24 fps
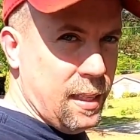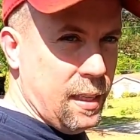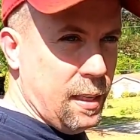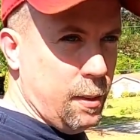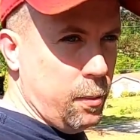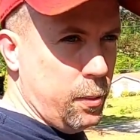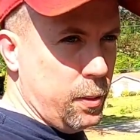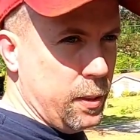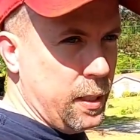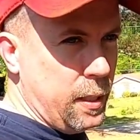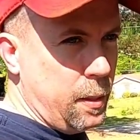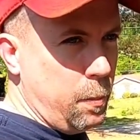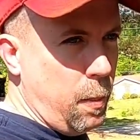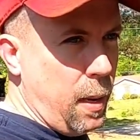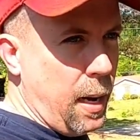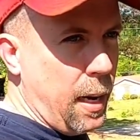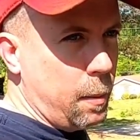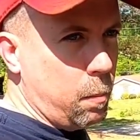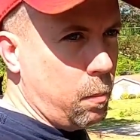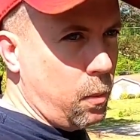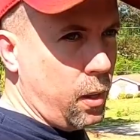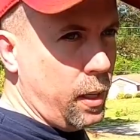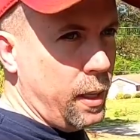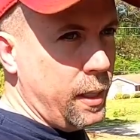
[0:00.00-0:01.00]
Uh, we'll get the
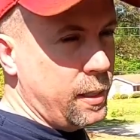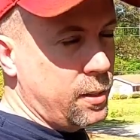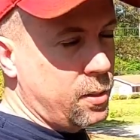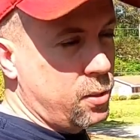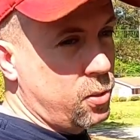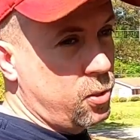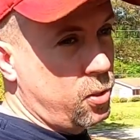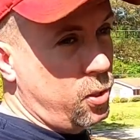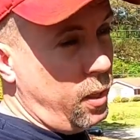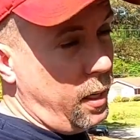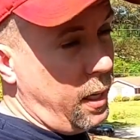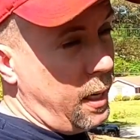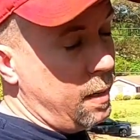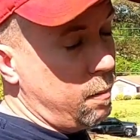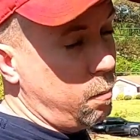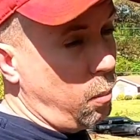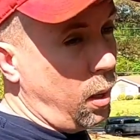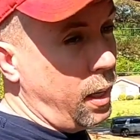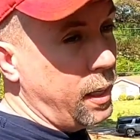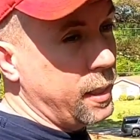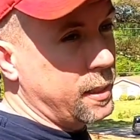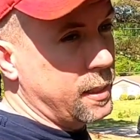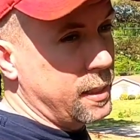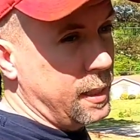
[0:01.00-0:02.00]
back brakes. Should have
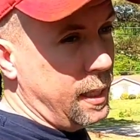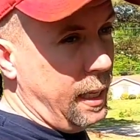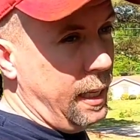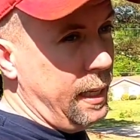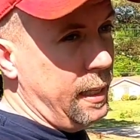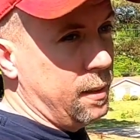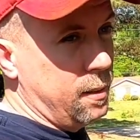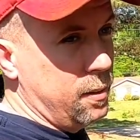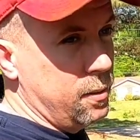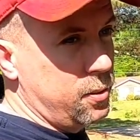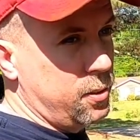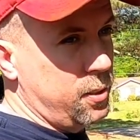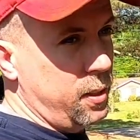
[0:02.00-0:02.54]
brakes now.